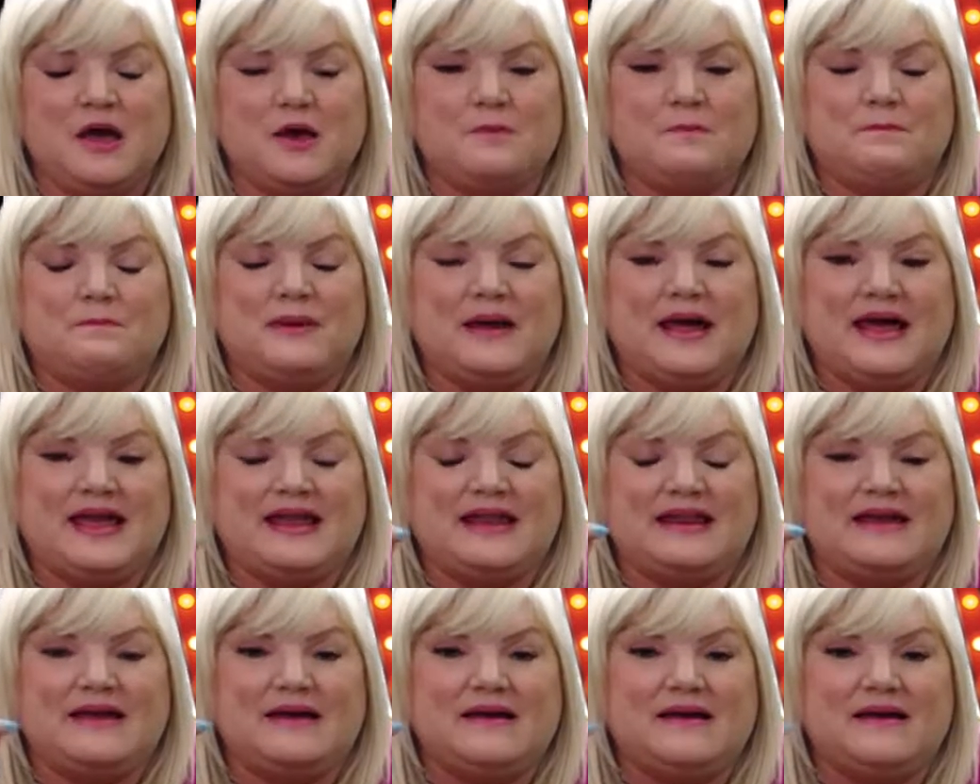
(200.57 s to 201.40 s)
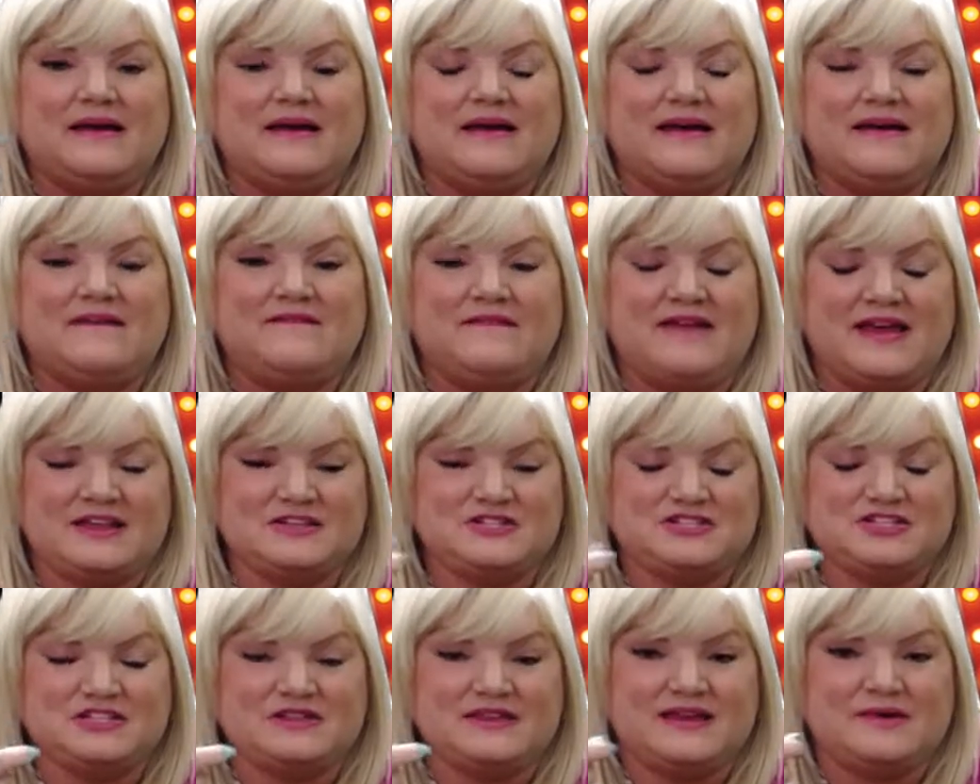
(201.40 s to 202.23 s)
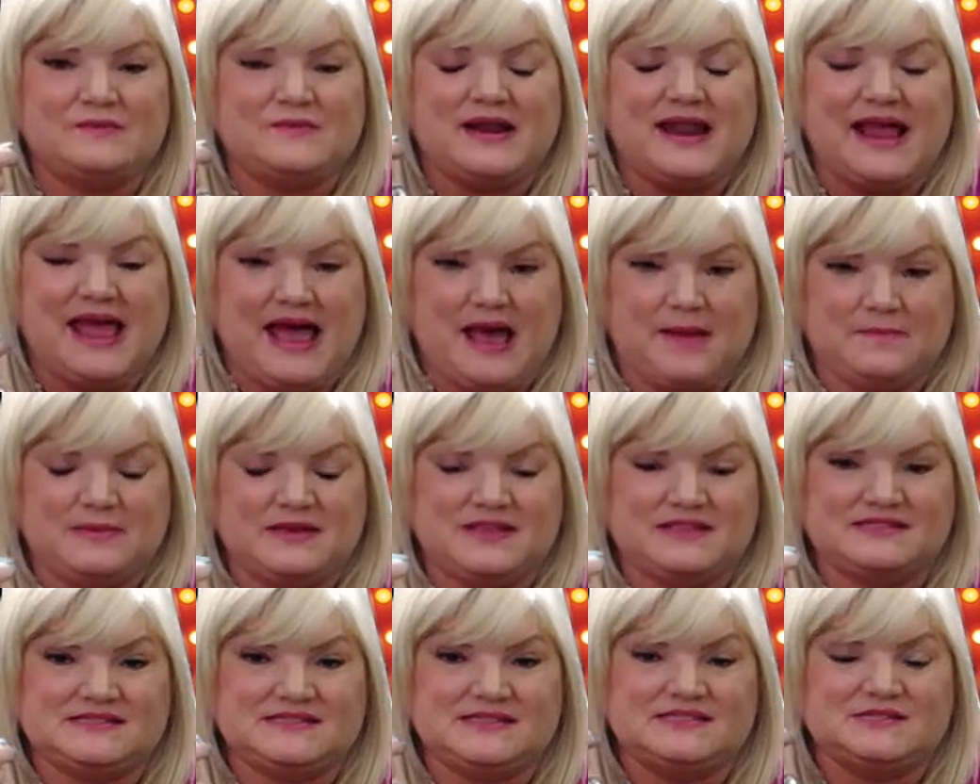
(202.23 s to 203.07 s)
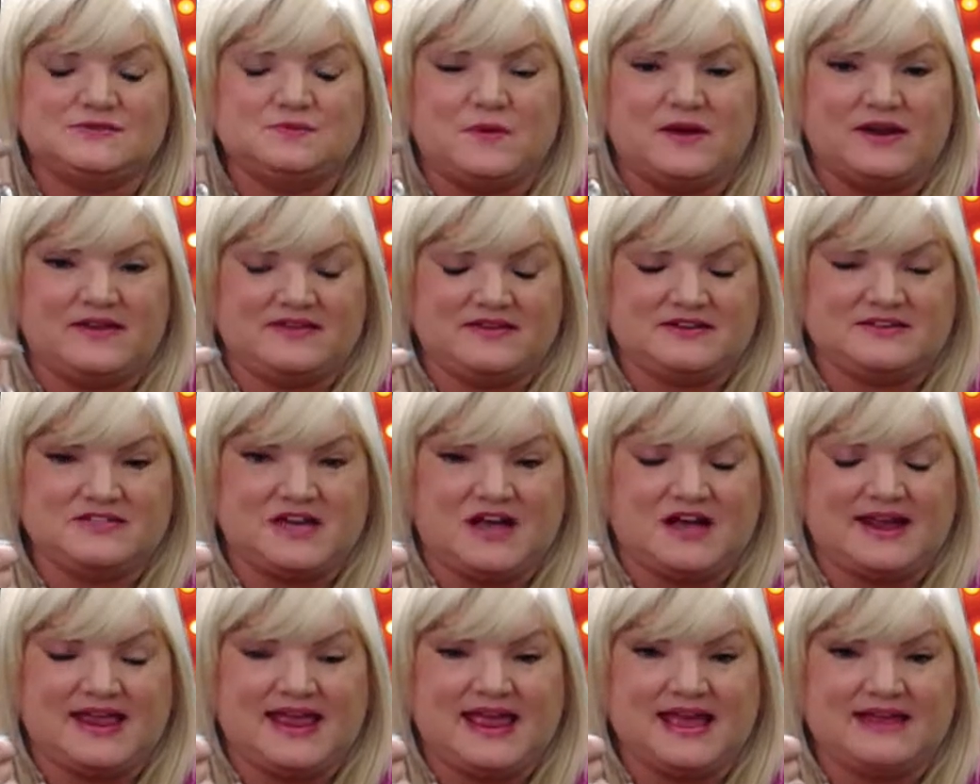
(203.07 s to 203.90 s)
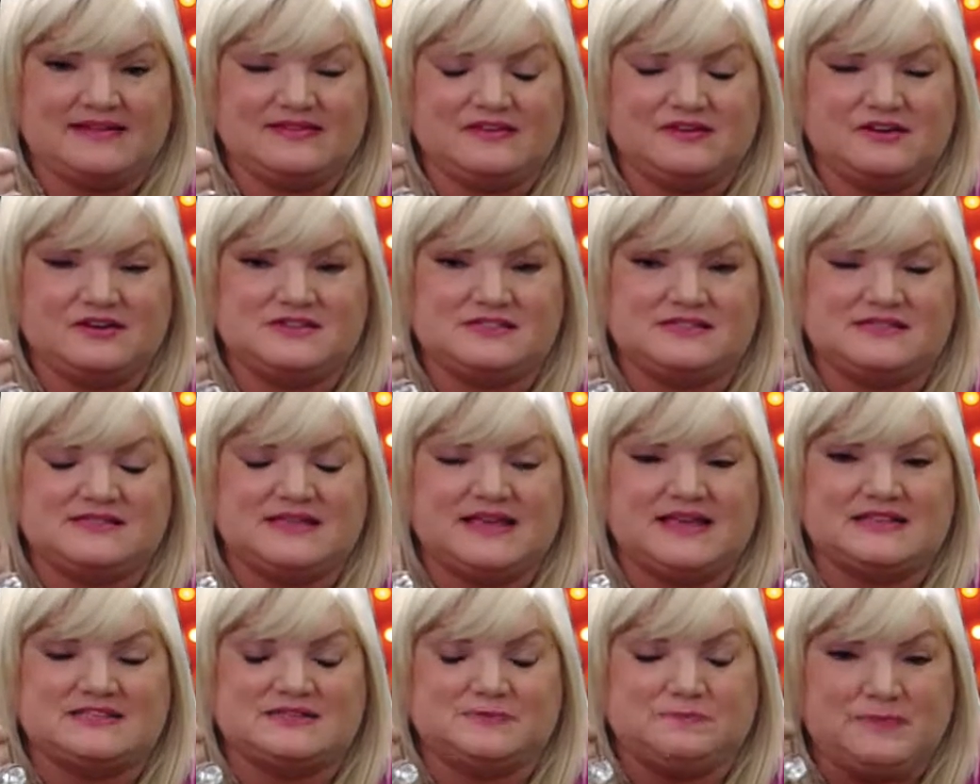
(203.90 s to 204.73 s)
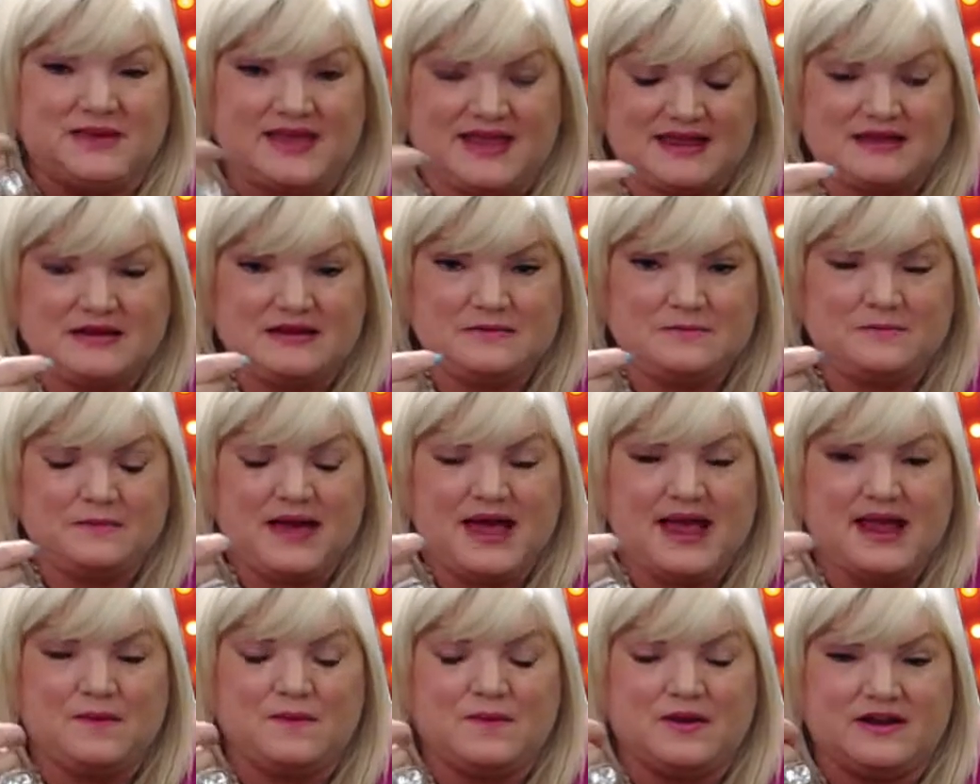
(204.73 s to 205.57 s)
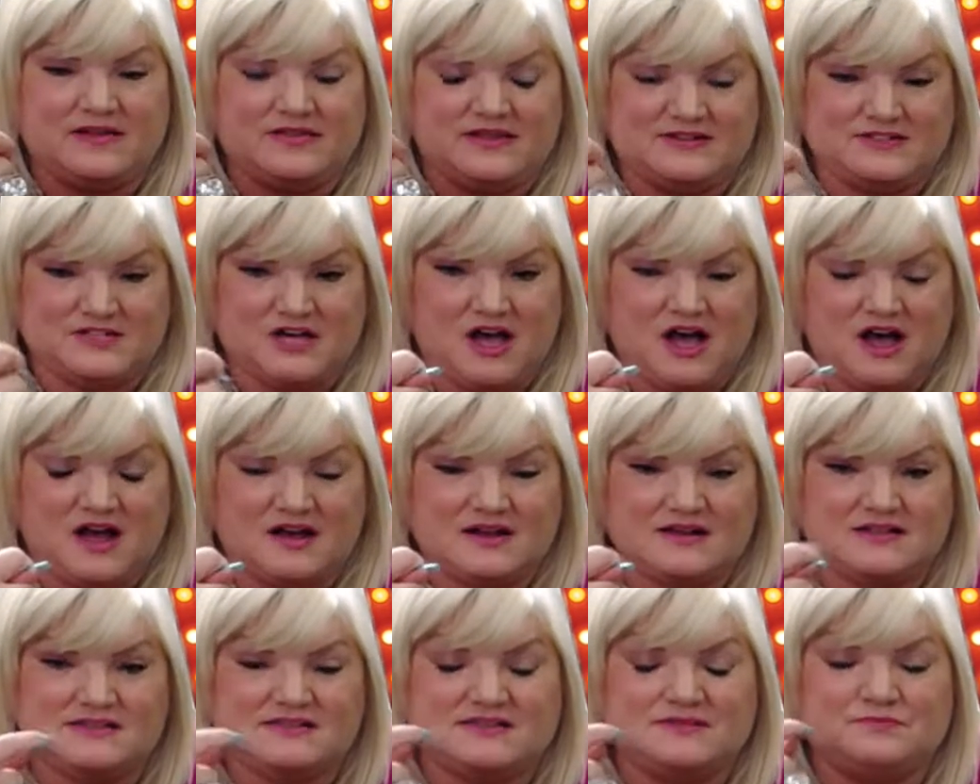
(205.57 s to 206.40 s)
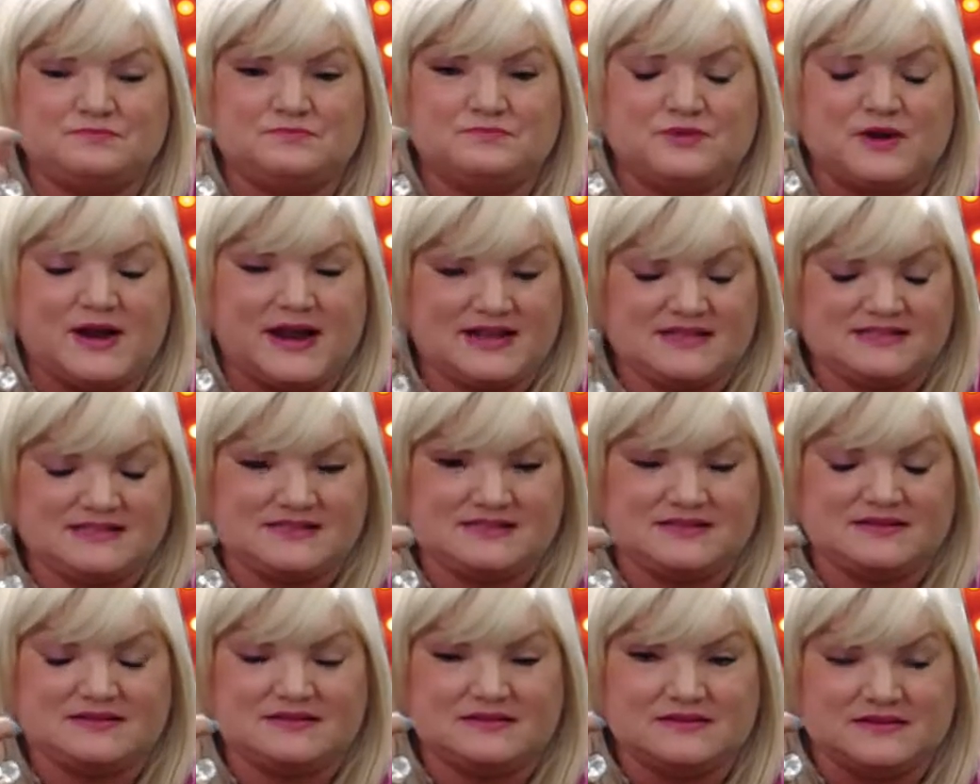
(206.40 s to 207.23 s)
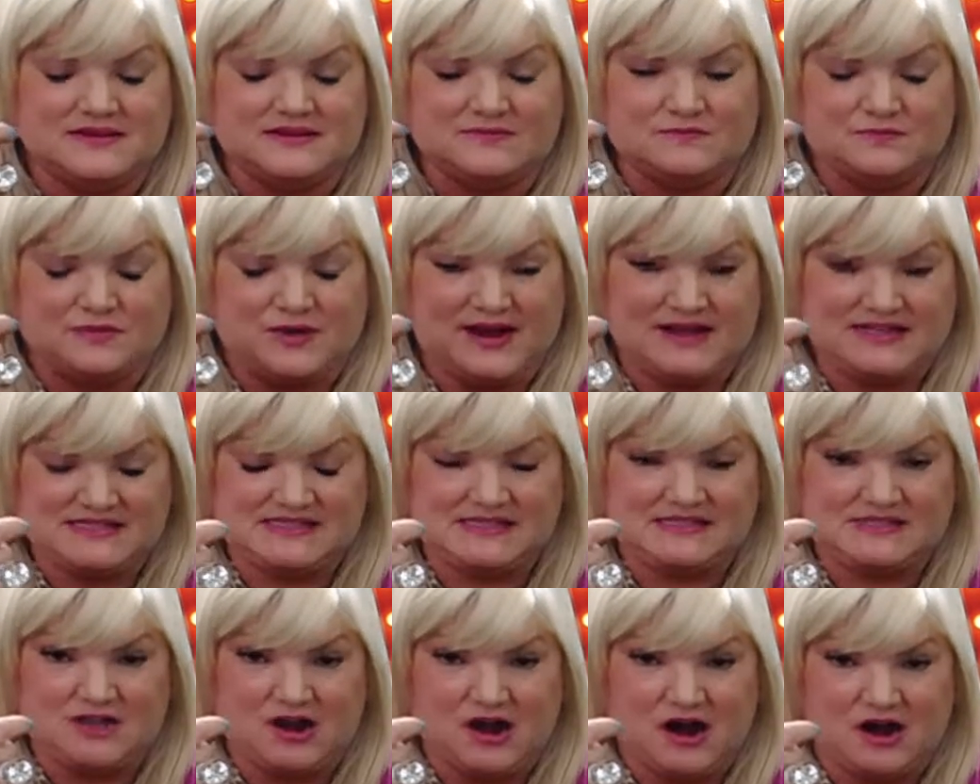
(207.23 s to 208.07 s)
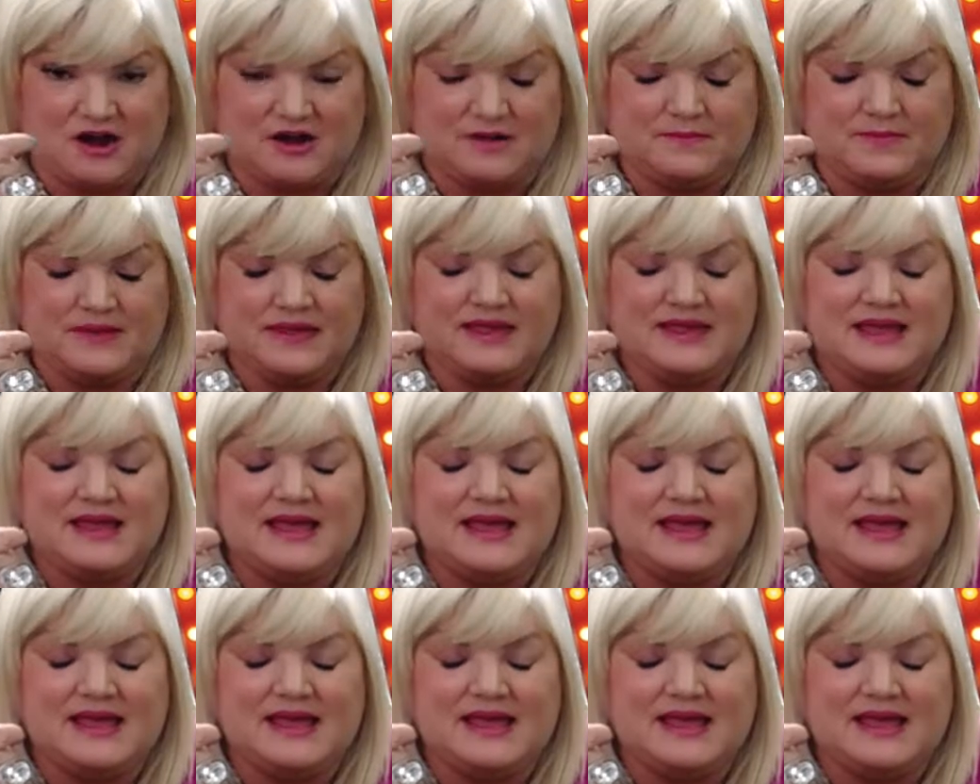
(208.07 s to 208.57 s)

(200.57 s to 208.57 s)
But eventually what happens is one of the dog handlers gets bitten by one of the dogs, breaks his arm,